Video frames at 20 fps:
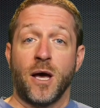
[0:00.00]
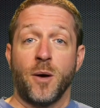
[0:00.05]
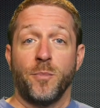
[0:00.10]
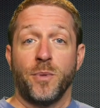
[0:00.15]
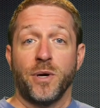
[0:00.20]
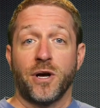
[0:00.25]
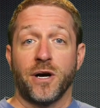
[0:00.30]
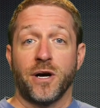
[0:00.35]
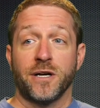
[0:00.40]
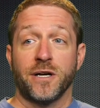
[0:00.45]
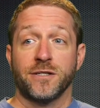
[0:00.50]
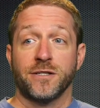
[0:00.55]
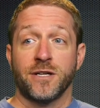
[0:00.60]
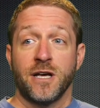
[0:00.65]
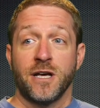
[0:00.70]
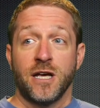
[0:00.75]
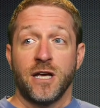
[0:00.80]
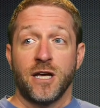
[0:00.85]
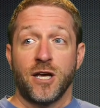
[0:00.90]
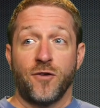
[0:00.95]
because
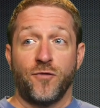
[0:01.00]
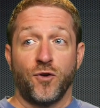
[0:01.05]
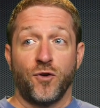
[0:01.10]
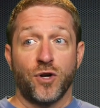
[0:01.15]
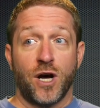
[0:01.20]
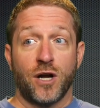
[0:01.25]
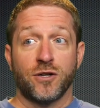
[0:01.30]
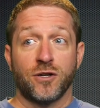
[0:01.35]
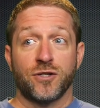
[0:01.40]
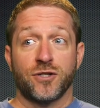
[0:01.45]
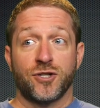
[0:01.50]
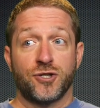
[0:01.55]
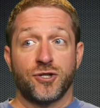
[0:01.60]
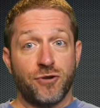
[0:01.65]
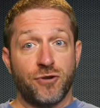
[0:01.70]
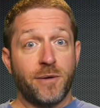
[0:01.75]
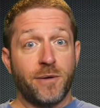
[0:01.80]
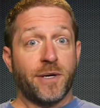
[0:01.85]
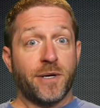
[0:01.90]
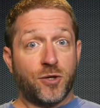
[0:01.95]
if you're not
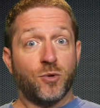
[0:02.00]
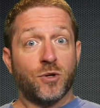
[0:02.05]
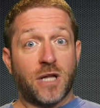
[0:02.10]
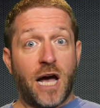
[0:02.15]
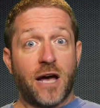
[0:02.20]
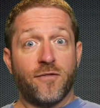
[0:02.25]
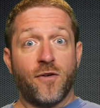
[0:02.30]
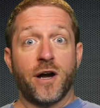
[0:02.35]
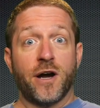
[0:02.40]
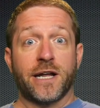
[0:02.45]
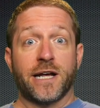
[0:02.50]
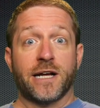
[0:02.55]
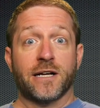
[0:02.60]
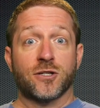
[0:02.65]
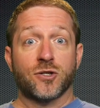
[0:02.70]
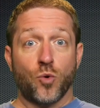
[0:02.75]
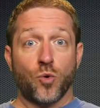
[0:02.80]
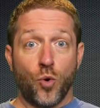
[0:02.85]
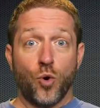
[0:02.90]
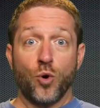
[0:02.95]
streaming to a live
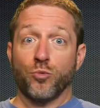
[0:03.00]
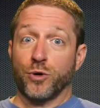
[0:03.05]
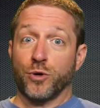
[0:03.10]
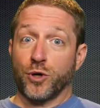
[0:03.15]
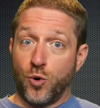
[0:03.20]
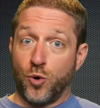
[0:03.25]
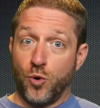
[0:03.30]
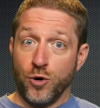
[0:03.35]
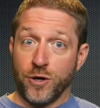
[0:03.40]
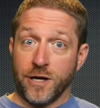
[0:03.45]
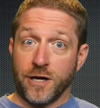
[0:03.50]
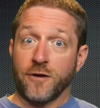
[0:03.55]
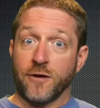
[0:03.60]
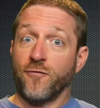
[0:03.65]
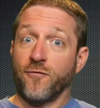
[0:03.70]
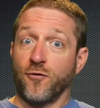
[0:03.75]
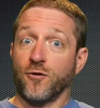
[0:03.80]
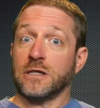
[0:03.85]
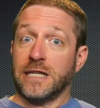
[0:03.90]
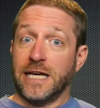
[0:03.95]
audience or recording
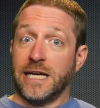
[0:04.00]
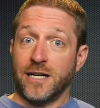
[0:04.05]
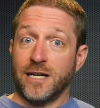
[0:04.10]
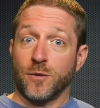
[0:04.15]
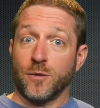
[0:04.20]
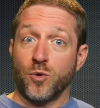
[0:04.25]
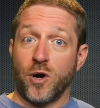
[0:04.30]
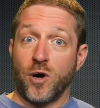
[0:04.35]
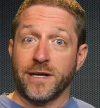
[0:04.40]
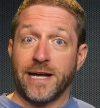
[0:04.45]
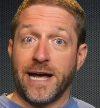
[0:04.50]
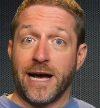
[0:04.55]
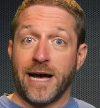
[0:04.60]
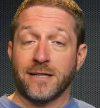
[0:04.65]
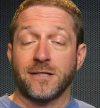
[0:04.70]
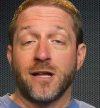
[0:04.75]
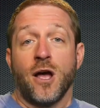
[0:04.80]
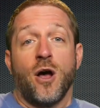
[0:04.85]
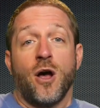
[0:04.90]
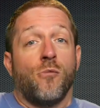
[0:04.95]
for later broadcast,